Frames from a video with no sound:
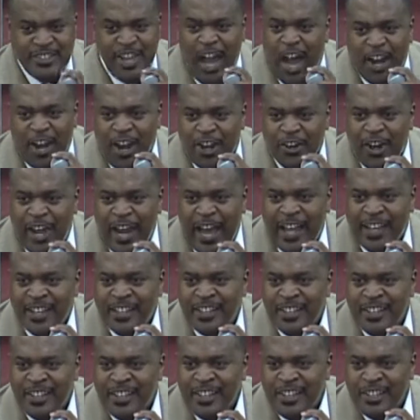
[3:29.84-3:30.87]
Y'all don't know that?
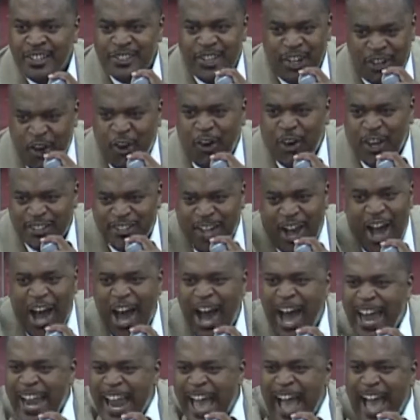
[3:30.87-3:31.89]
You know it's
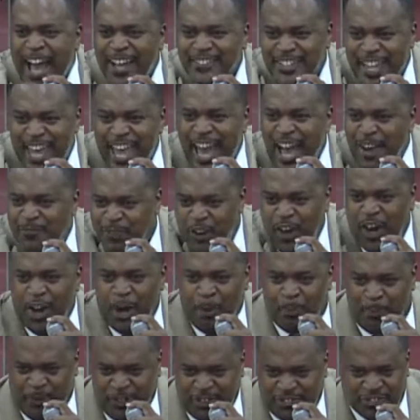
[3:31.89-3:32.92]
hard out there
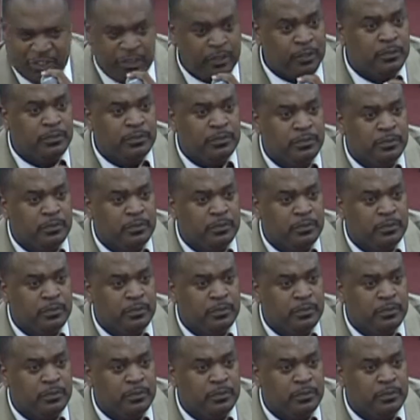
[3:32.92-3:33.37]
for a preacher.